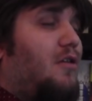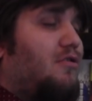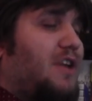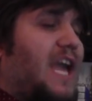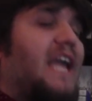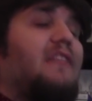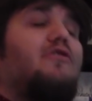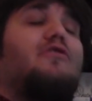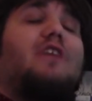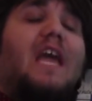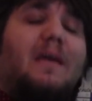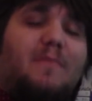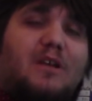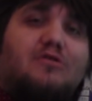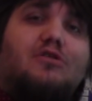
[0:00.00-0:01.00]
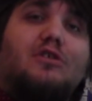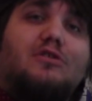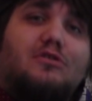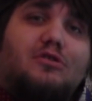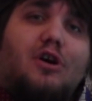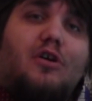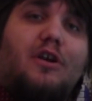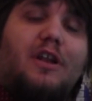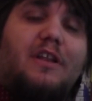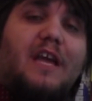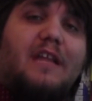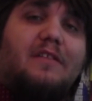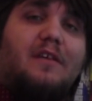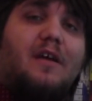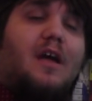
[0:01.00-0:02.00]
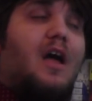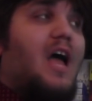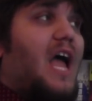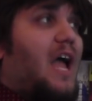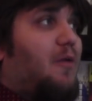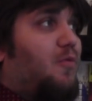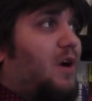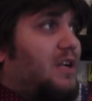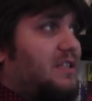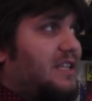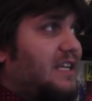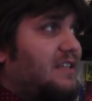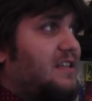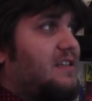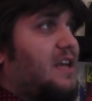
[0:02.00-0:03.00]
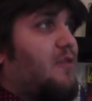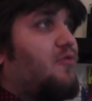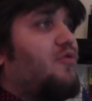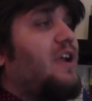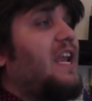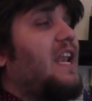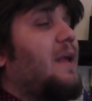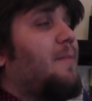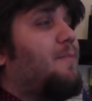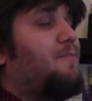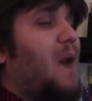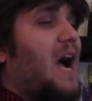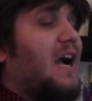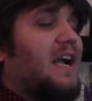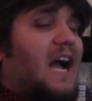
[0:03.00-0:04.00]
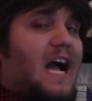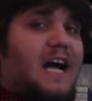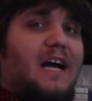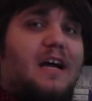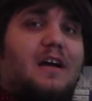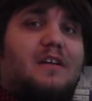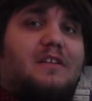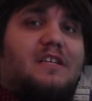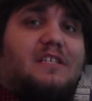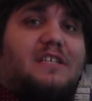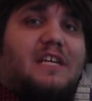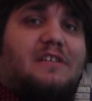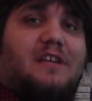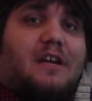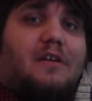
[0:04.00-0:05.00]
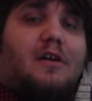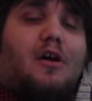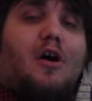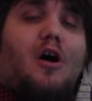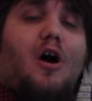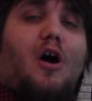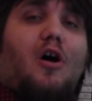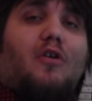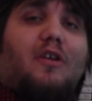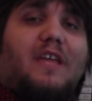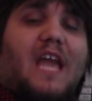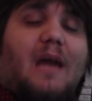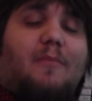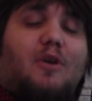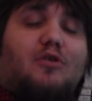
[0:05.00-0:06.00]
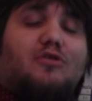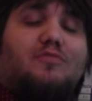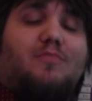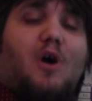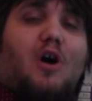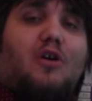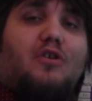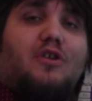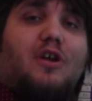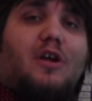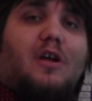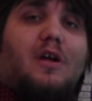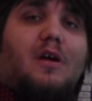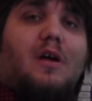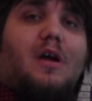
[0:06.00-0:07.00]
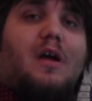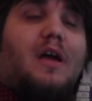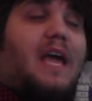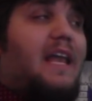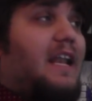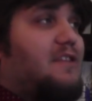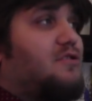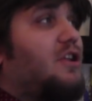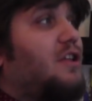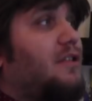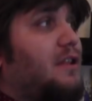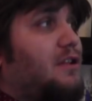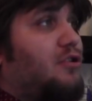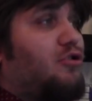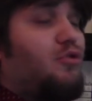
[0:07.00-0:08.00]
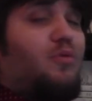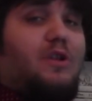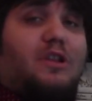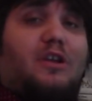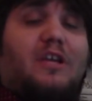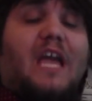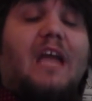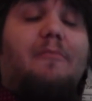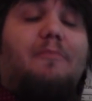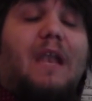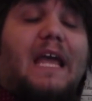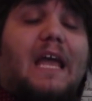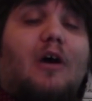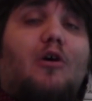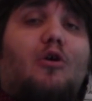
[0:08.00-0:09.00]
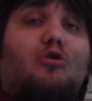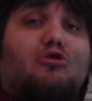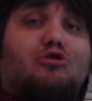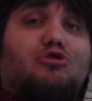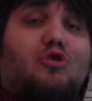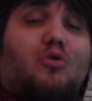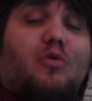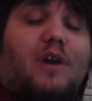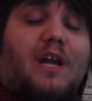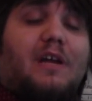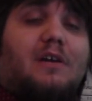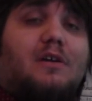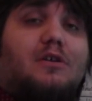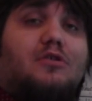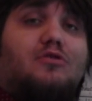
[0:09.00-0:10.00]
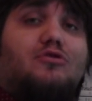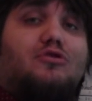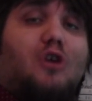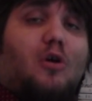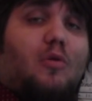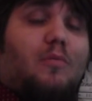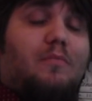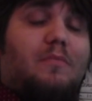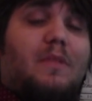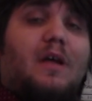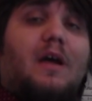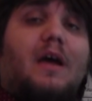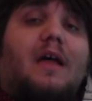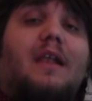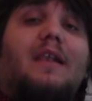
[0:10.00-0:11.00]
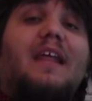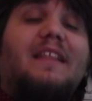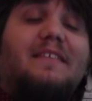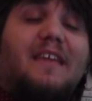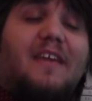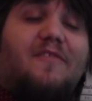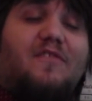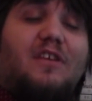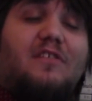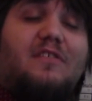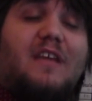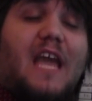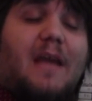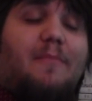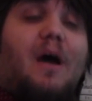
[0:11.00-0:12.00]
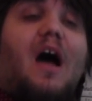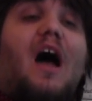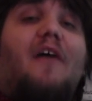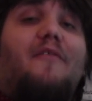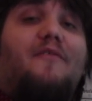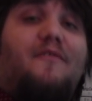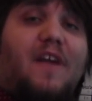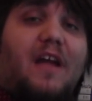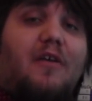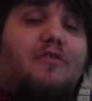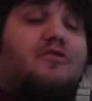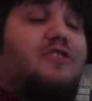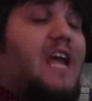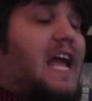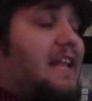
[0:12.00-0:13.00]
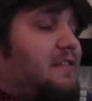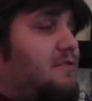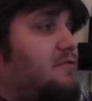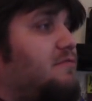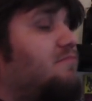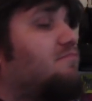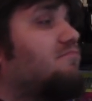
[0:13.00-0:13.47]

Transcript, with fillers: Okay, the game has not started yet, and while this is a really baka decision on Camelot's part, it has nothing to do with the gameplay or story. So, let's give this game a fair chance.